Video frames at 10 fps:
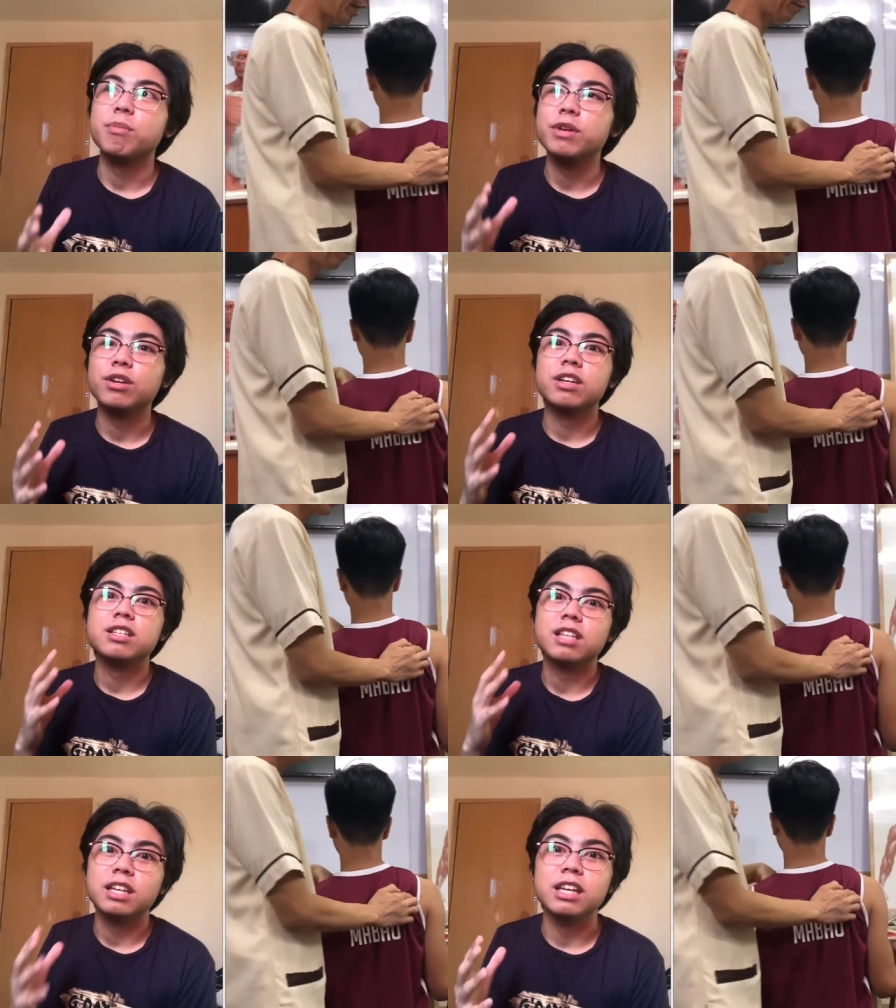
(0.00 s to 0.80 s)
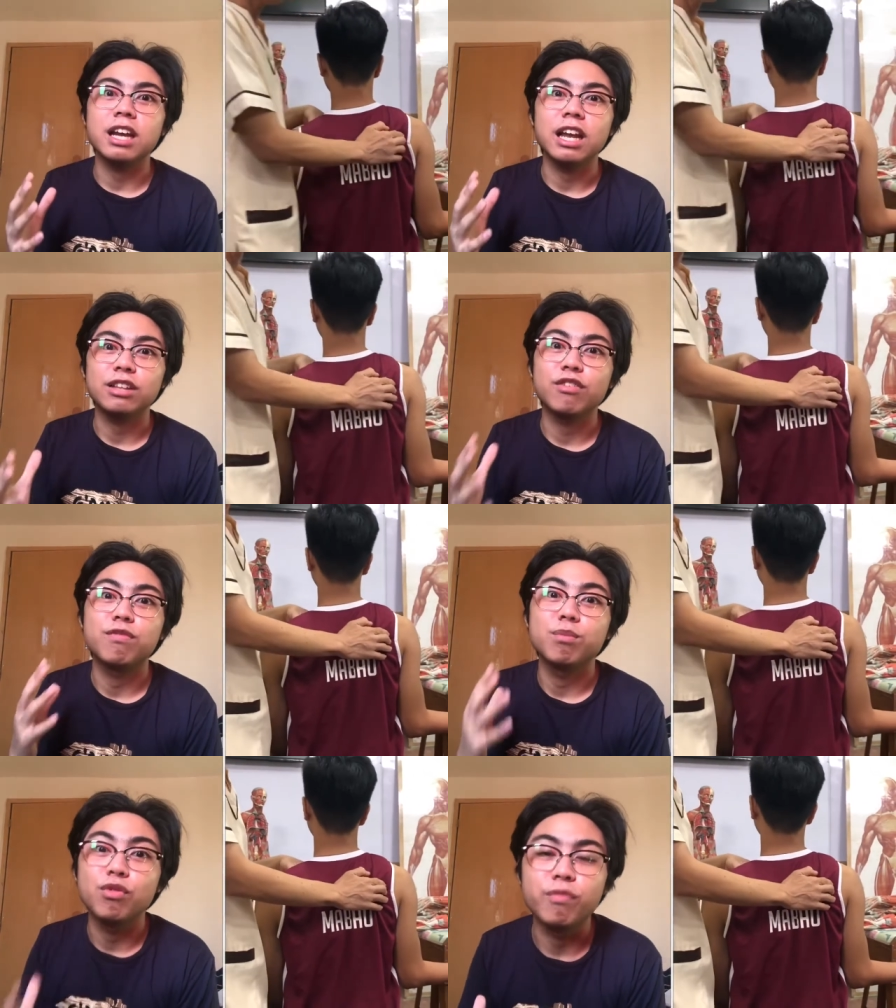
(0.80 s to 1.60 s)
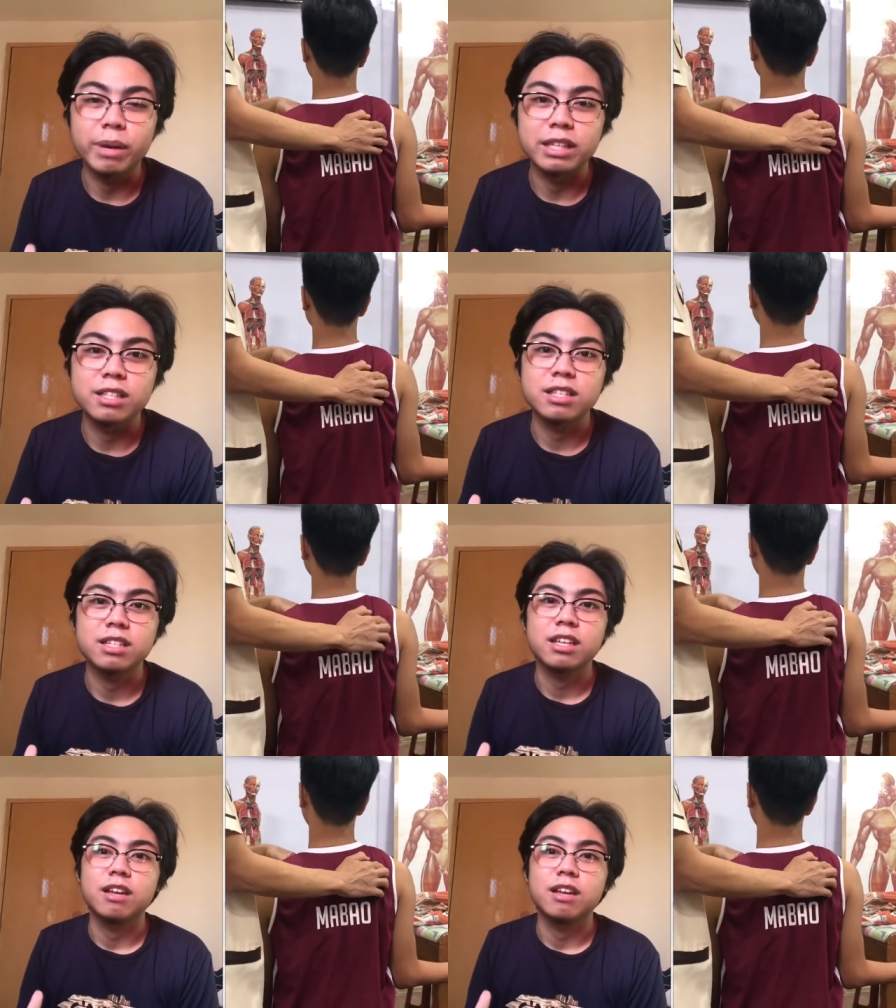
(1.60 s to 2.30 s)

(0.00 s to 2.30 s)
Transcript: you're gonna study a lot of movements.